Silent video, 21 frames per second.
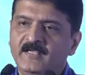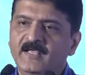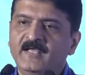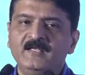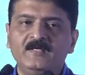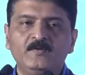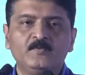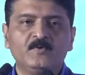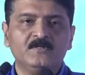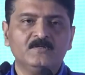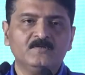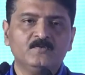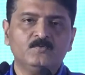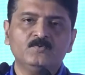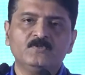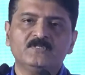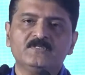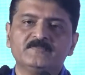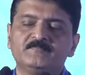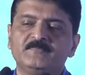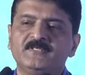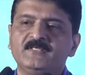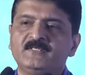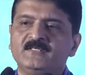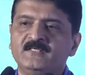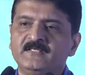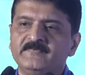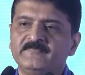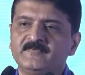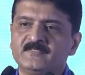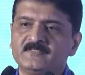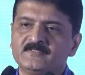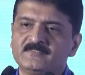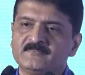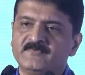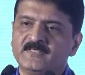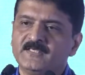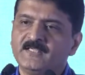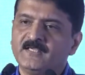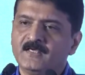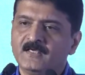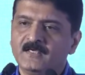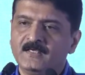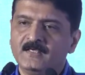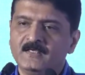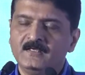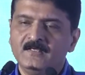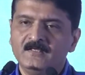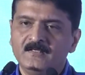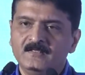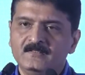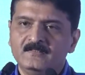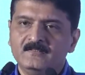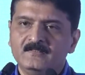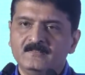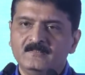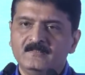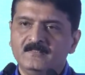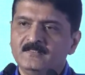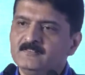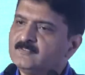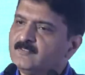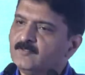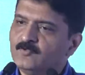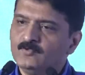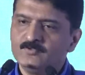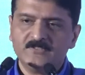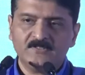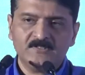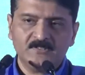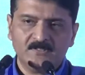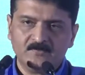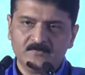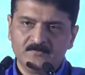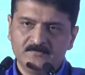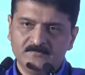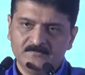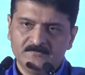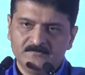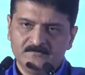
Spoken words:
Anyone who has been leveraged very high is closing down.